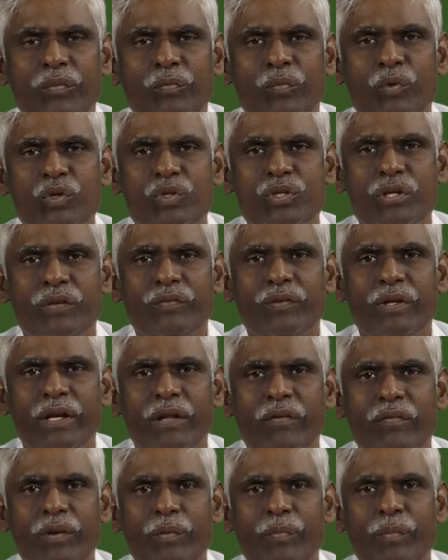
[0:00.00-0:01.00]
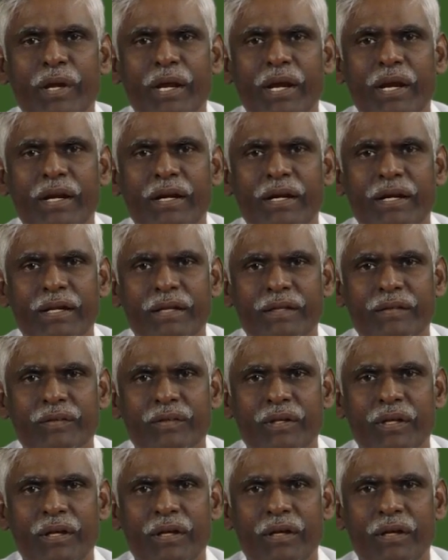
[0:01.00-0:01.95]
most of the developing countries